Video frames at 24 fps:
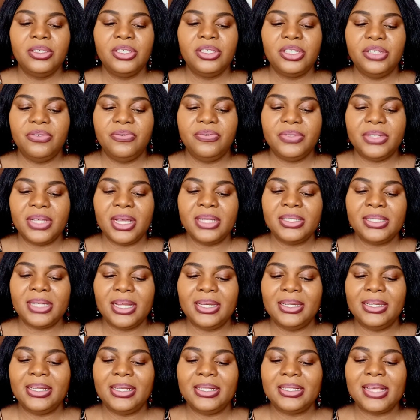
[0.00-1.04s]
Chief
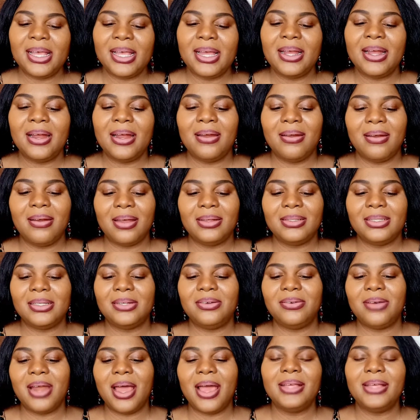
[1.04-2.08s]
Jaja later
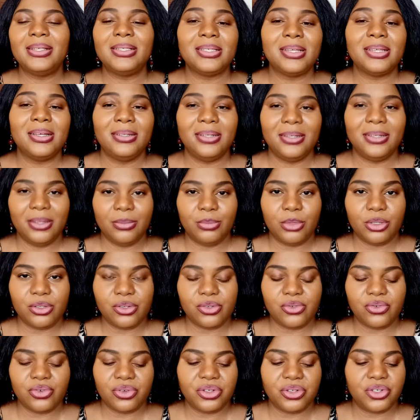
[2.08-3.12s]
characterized the
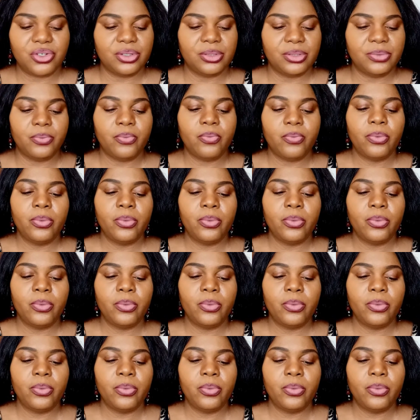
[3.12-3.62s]
demonstration.